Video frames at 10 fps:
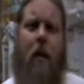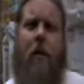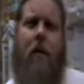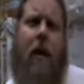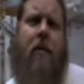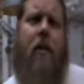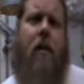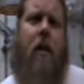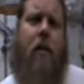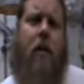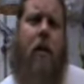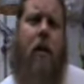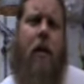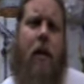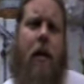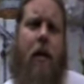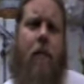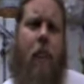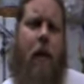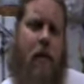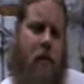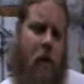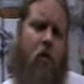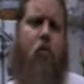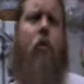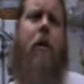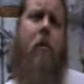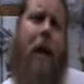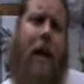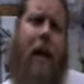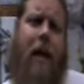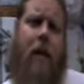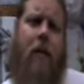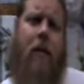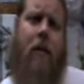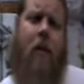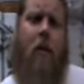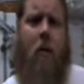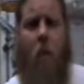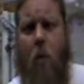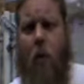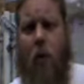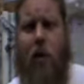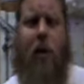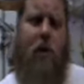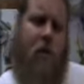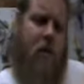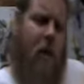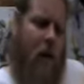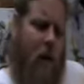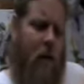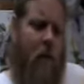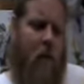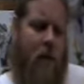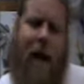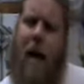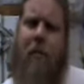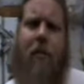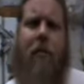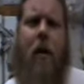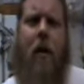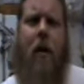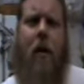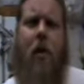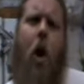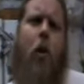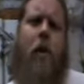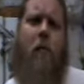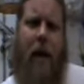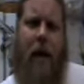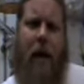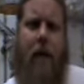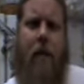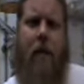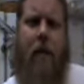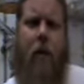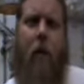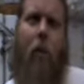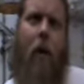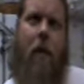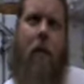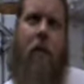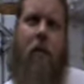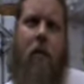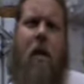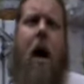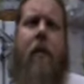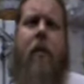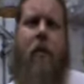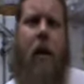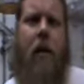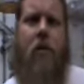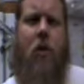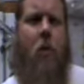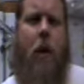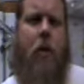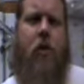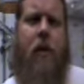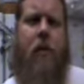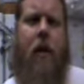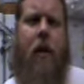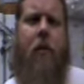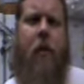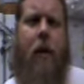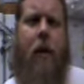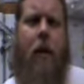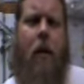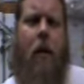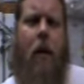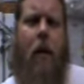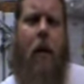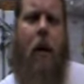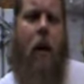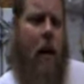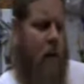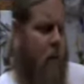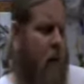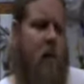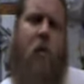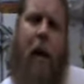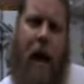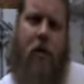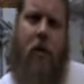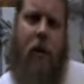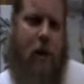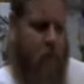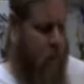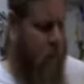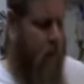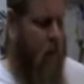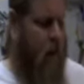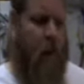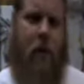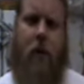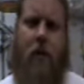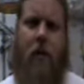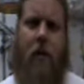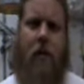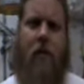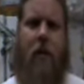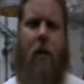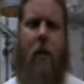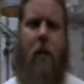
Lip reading: The next thing that you're going to need is a grill pan, or you can use any other type of coated pan, you know, one that's non-stick because you don't want your shit sticking to it. And you'll need a spatula. I use this